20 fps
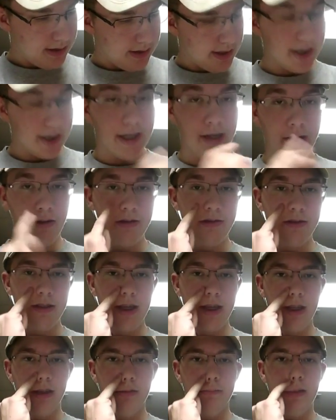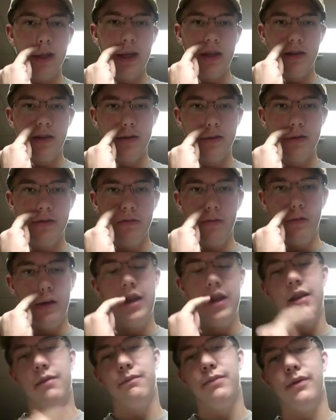Like y'all seen me, well,
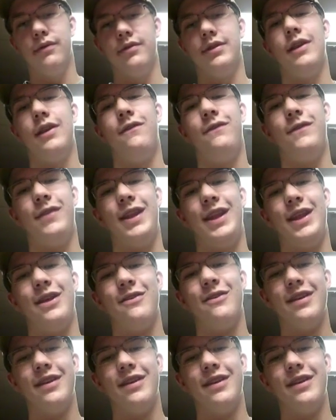I didn't post that video.